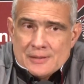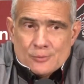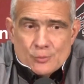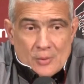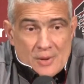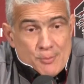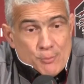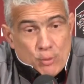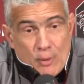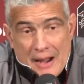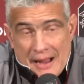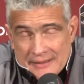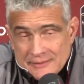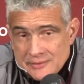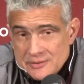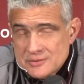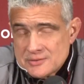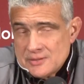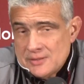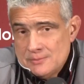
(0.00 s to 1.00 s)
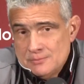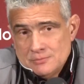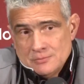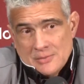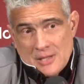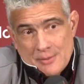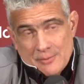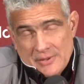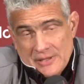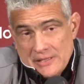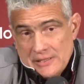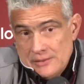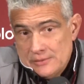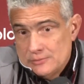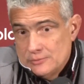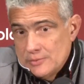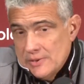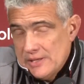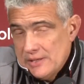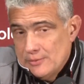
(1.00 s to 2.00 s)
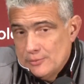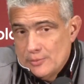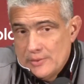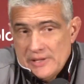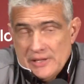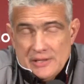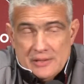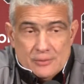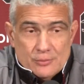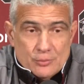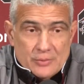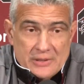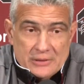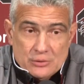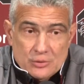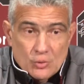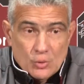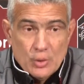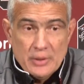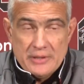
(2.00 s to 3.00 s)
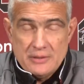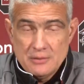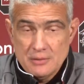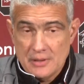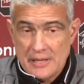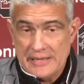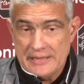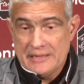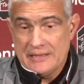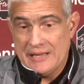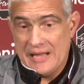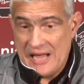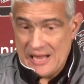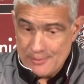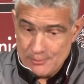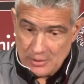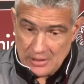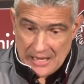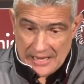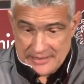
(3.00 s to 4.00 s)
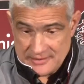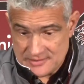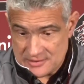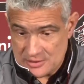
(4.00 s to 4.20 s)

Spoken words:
we practice them. I mean, we do it like game-like